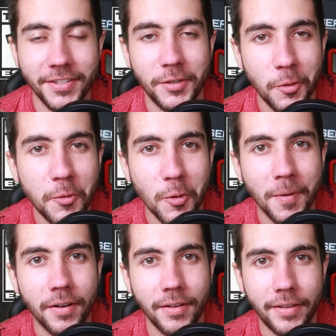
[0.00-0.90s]
as a
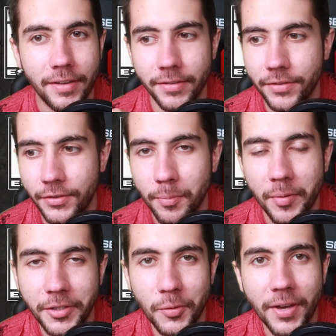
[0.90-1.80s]
YouTuber is to
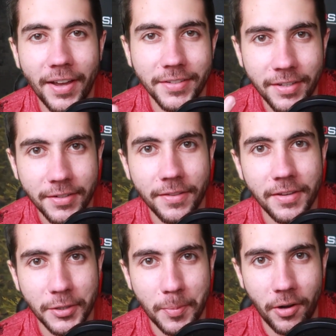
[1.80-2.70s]
bring you guys into
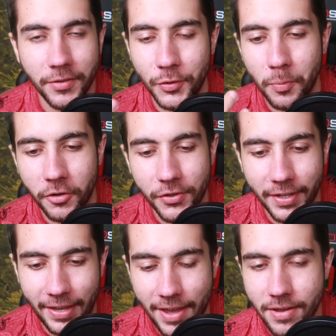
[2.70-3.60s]
the experience as much as
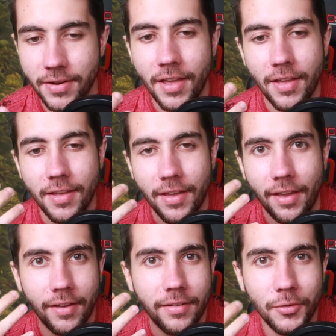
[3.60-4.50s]
I can
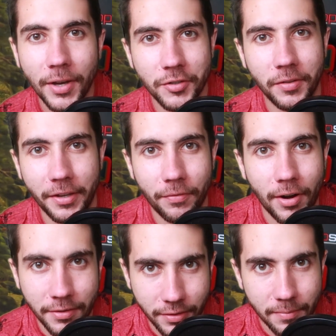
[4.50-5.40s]
and you guys are like
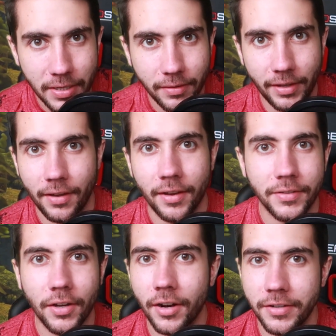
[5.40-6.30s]
friends to me. Like I
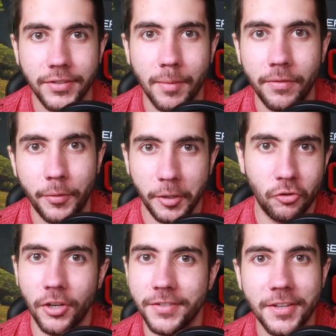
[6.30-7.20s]
talk to some of you,
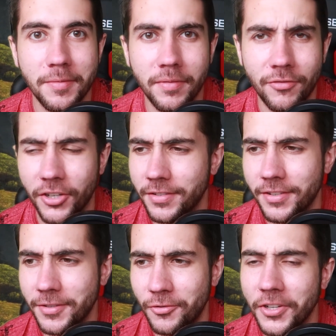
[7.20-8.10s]
like Justin
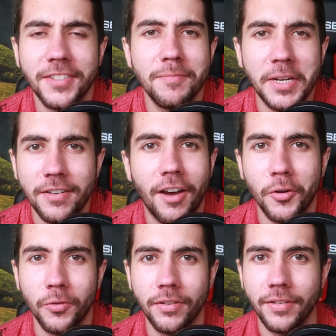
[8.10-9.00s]
Justice, Justin
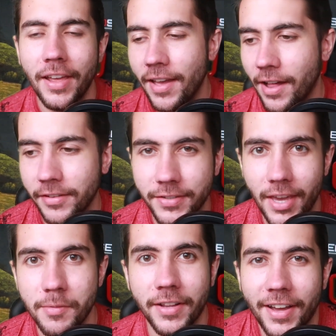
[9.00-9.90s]
McDonald, and Alex
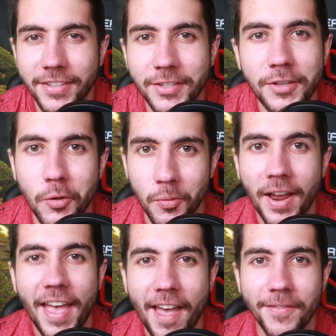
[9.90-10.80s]
Gaming. Like I see you
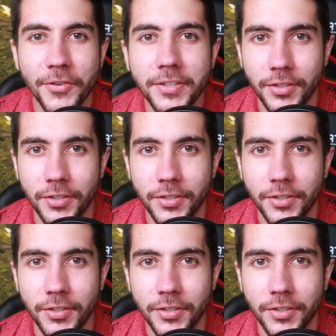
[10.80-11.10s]
every